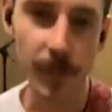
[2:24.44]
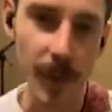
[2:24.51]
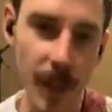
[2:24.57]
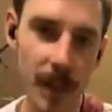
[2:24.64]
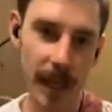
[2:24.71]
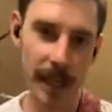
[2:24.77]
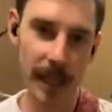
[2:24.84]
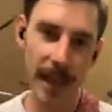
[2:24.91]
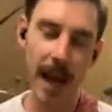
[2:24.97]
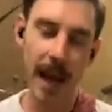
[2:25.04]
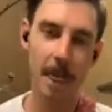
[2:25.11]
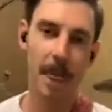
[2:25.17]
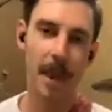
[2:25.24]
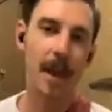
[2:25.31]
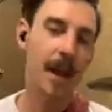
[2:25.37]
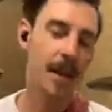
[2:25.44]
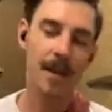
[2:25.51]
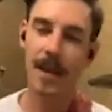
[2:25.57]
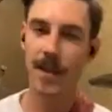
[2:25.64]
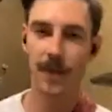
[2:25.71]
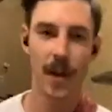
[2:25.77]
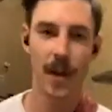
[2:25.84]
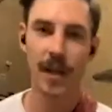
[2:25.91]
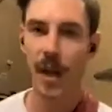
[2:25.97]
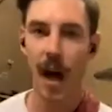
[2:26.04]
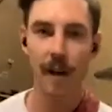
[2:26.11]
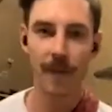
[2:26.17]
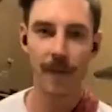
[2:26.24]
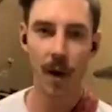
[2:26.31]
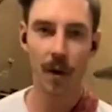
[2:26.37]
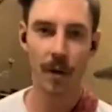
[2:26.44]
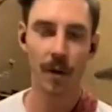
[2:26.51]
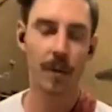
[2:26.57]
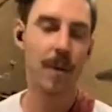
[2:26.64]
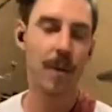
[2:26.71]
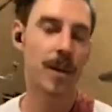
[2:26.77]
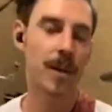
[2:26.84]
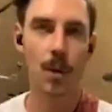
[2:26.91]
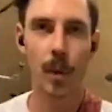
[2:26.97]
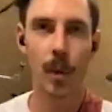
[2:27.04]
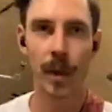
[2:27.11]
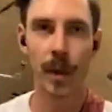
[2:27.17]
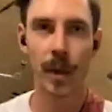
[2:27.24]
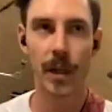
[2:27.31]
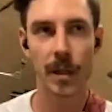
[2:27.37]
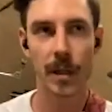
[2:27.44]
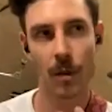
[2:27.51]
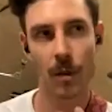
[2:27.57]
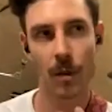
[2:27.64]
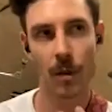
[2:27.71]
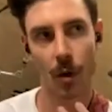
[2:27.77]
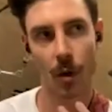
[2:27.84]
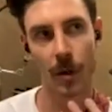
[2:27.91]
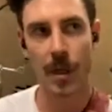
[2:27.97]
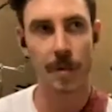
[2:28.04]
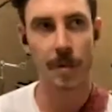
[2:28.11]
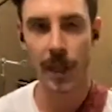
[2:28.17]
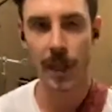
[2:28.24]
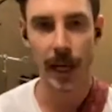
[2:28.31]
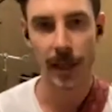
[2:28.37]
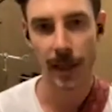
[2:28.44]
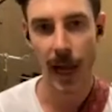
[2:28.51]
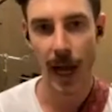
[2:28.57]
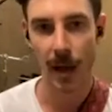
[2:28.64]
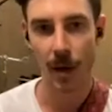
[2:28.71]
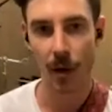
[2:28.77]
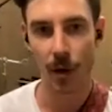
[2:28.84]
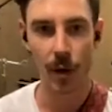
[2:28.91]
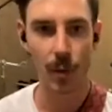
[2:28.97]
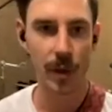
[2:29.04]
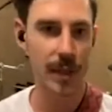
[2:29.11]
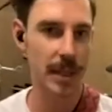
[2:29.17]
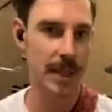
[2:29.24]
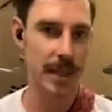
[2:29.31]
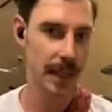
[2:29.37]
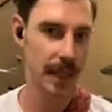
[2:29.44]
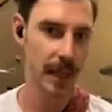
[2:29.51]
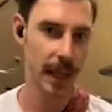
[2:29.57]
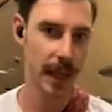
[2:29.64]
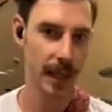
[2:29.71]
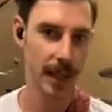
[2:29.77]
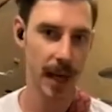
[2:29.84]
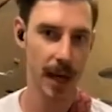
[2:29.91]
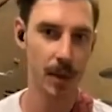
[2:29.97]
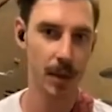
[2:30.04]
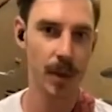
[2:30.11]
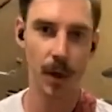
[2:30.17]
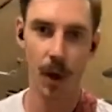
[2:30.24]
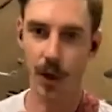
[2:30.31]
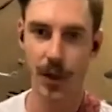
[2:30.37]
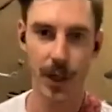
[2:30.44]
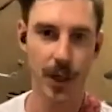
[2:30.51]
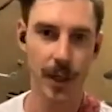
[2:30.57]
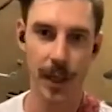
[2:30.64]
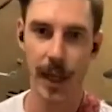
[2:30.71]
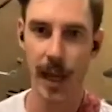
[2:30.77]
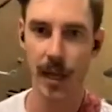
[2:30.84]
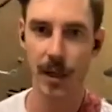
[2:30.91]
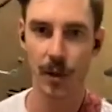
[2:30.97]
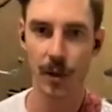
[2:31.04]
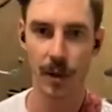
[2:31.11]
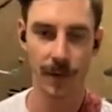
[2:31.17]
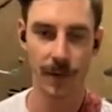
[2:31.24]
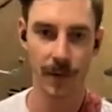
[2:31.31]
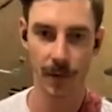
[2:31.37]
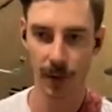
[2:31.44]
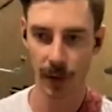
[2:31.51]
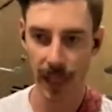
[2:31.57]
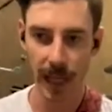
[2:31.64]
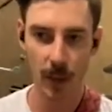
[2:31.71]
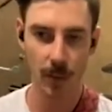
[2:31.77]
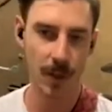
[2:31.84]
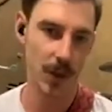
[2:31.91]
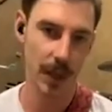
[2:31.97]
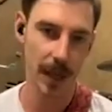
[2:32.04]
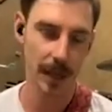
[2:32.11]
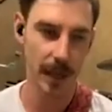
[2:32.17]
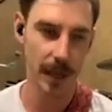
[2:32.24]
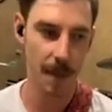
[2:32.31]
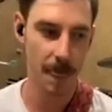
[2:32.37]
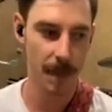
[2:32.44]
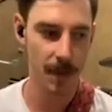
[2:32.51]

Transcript: Like that. That's very not vocal. You wouldn't normally speak like that, or you wouldn't sing like that. You wouldn't articulate any sort of language like that.